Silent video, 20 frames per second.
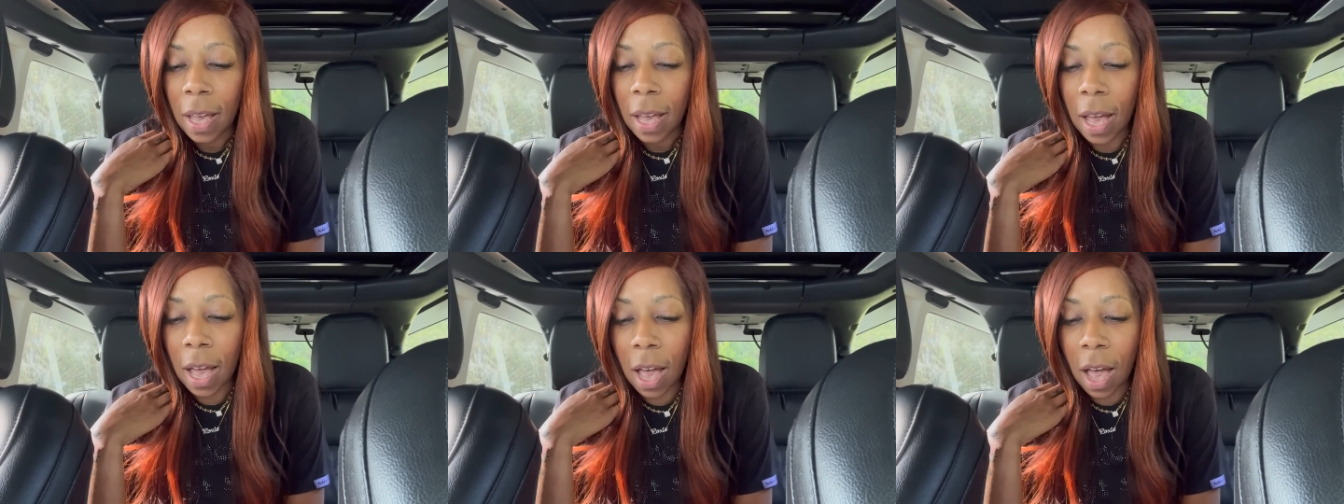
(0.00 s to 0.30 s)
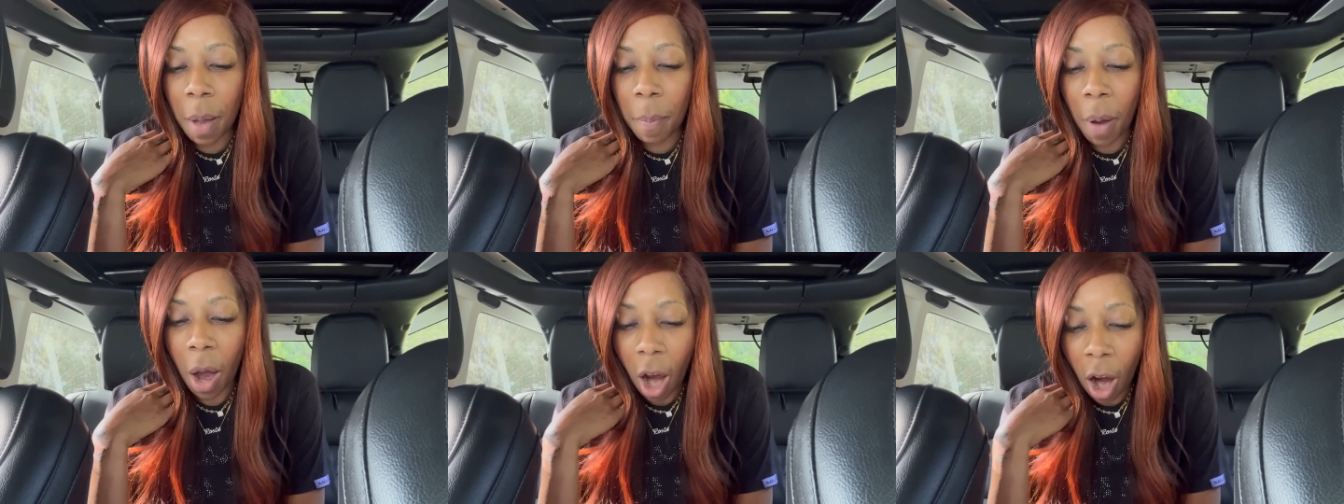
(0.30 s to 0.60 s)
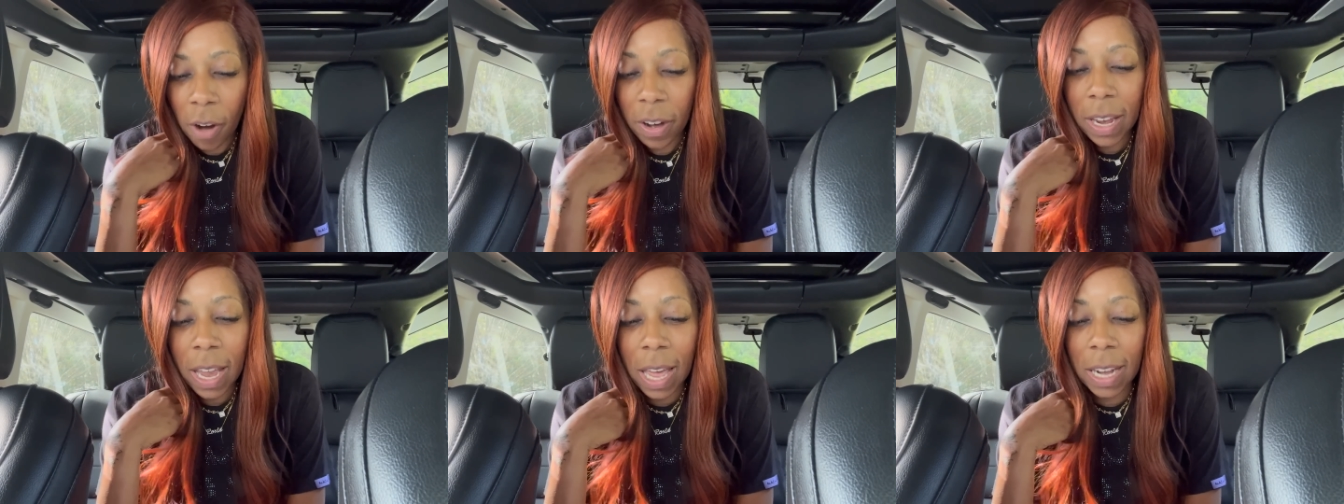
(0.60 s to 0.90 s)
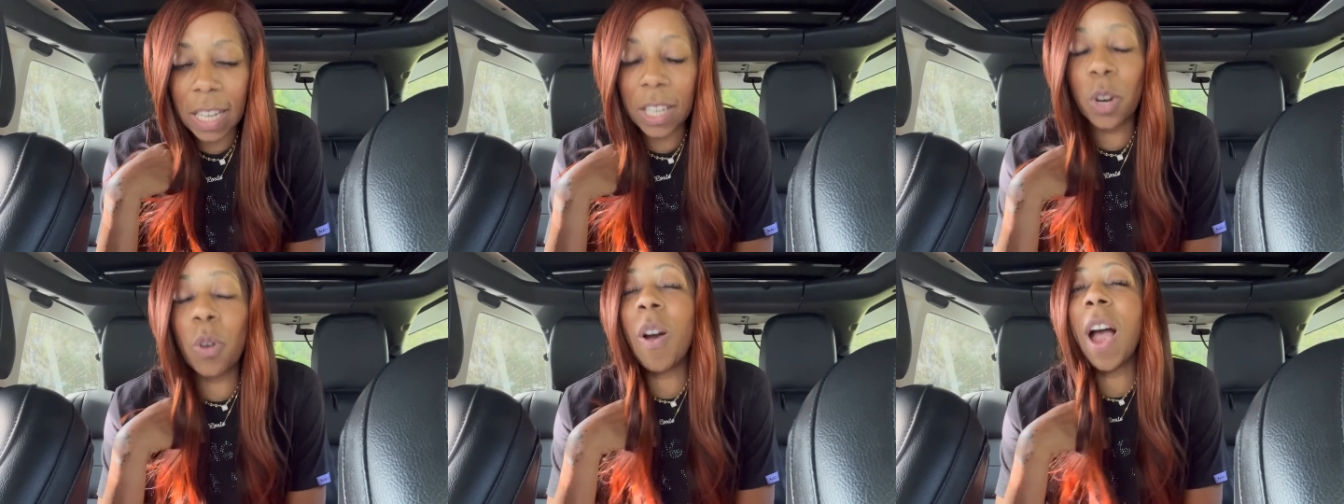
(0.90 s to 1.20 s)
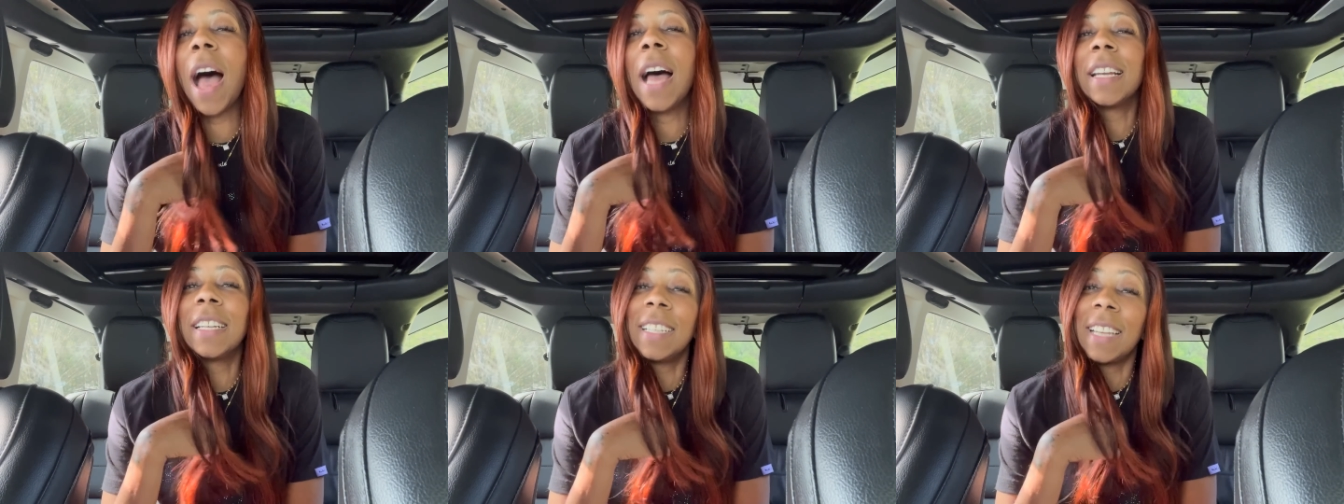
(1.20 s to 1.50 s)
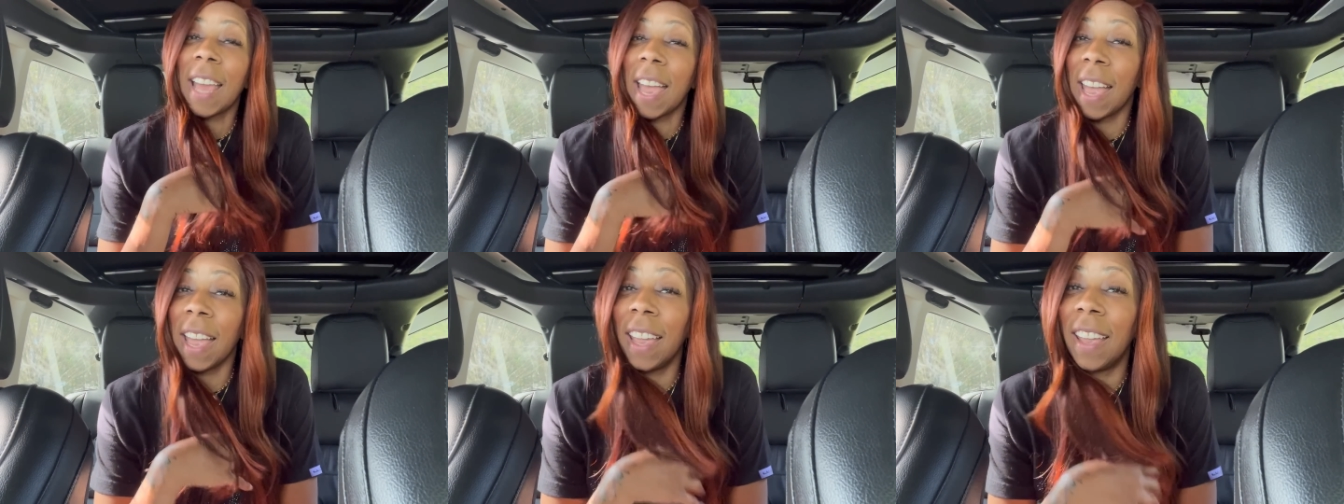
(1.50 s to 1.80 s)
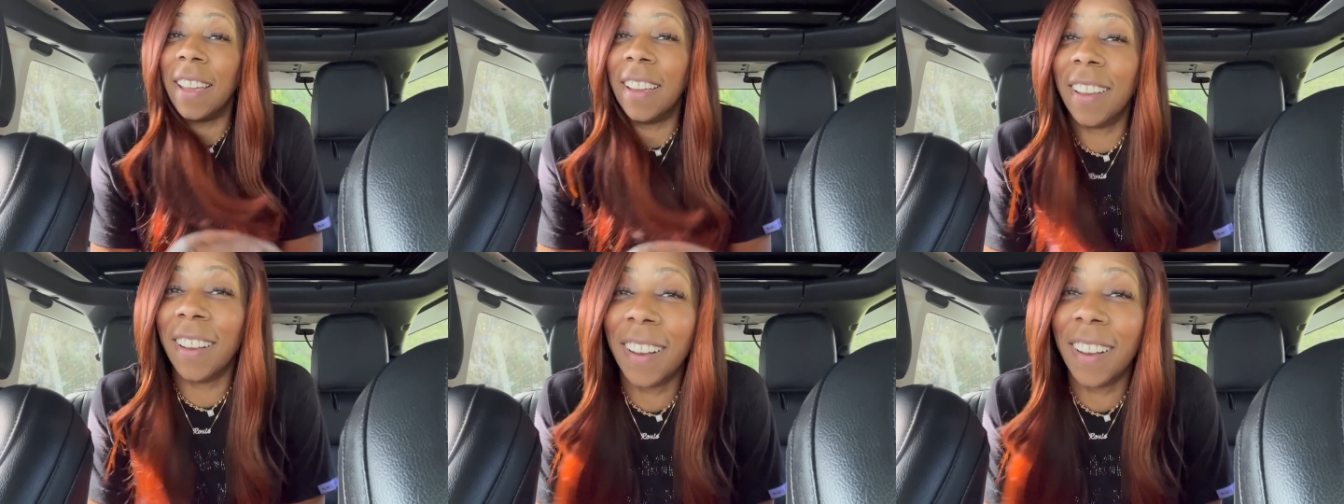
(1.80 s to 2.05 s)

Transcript: Um, Ariana Grande.